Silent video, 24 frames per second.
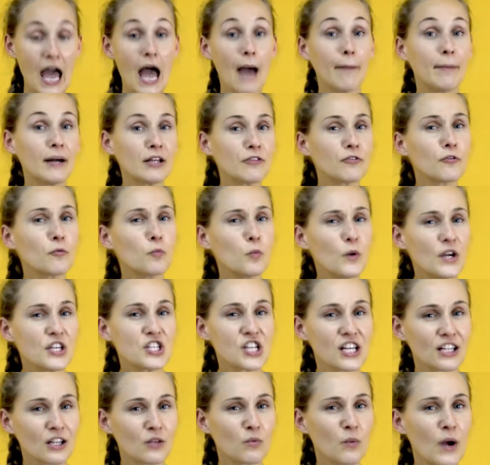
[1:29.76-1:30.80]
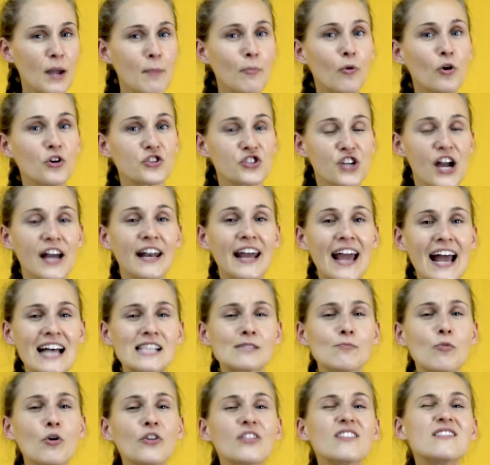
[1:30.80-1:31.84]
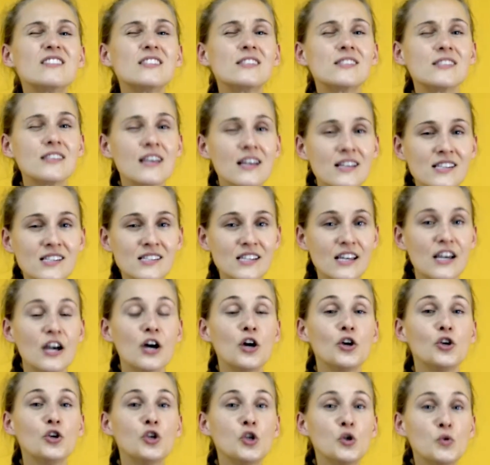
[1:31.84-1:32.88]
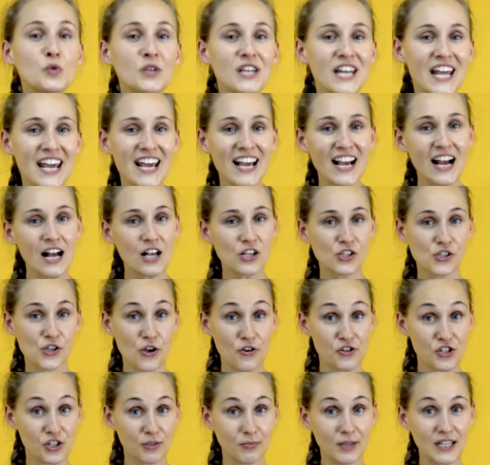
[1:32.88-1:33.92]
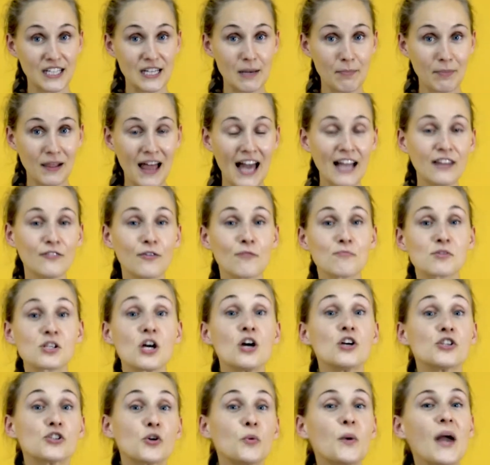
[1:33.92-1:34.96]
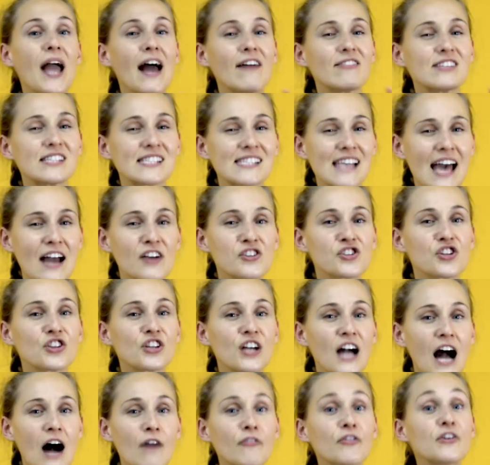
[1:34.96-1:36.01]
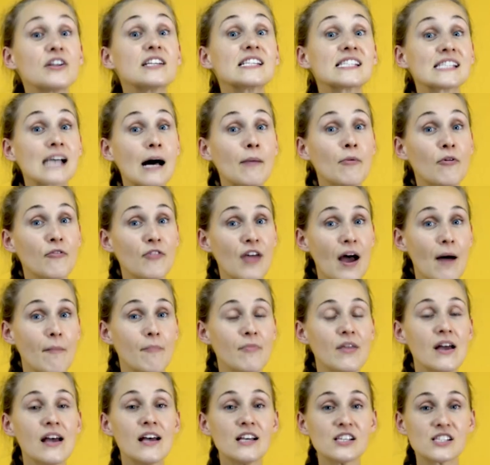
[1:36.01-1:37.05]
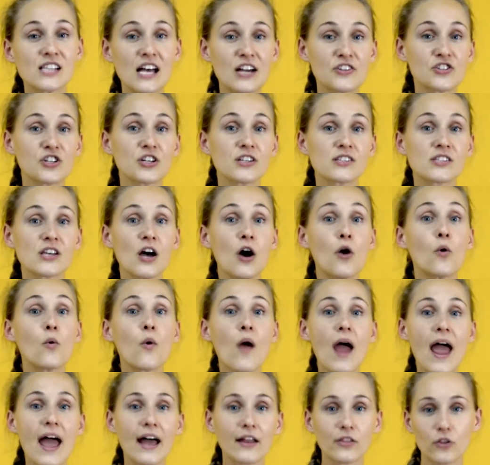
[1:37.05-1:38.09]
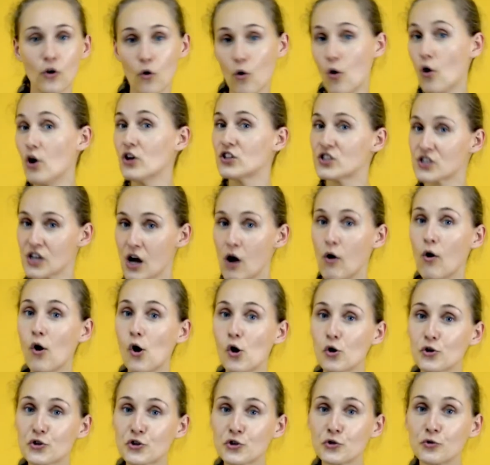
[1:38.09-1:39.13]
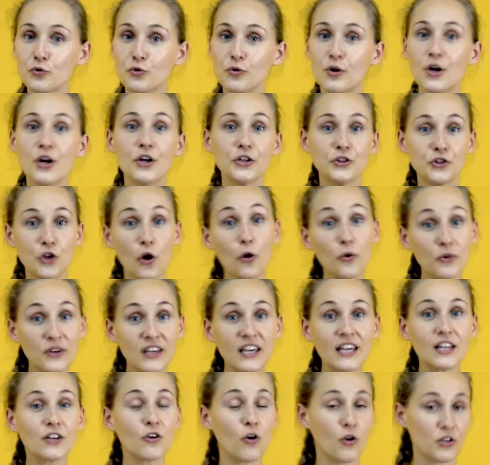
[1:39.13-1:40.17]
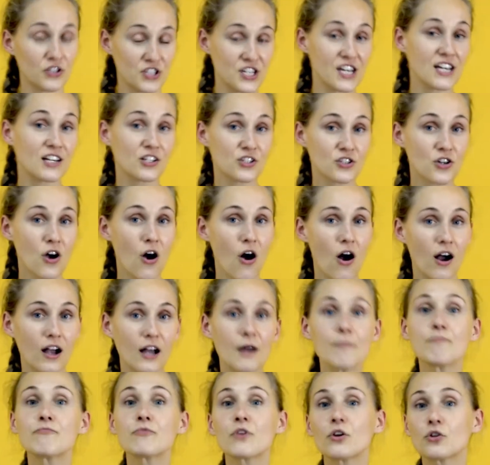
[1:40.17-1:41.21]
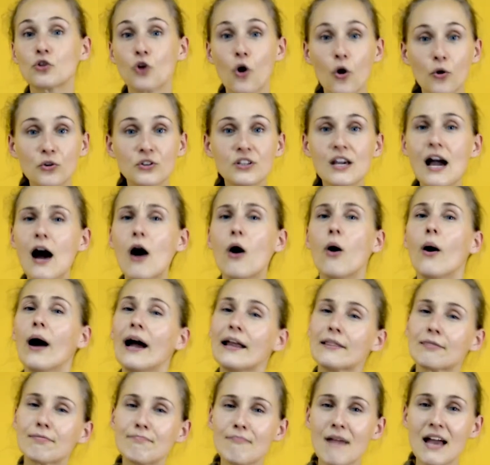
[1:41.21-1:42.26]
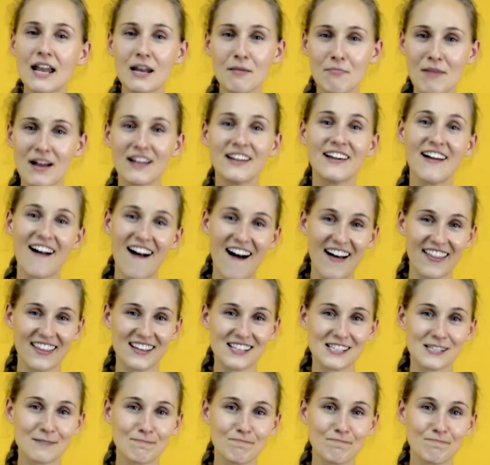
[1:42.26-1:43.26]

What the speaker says: Apart from WeChat and Weibo, China has more than 60 unique social media platforms. So we have a section covering some of them, such as Red or Xiaohongshu, Douyin or TikTok, Toutiao, and many, many others.